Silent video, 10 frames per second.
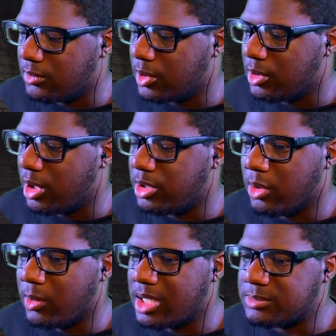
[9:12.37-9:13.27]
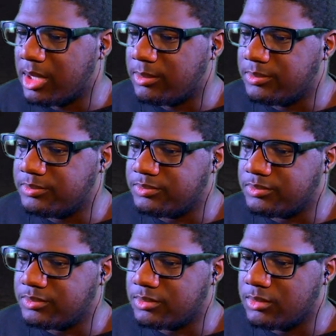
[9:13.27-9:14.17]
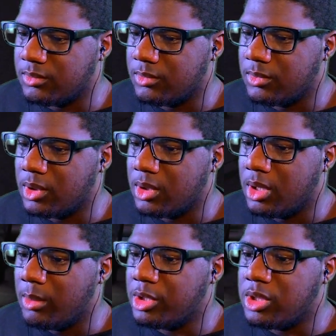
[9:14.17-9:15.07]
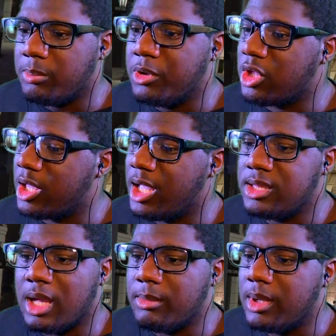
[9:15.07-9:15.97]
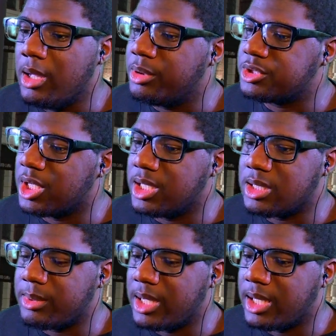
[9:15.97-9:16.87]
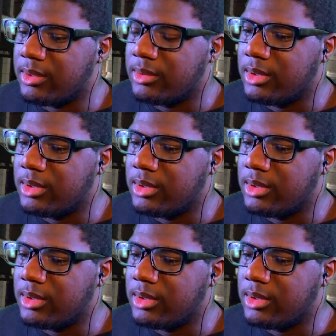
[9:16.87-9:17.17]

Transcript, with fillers: You're under arrest, ma'am. Right put your put your hands up. Put your hands up right now.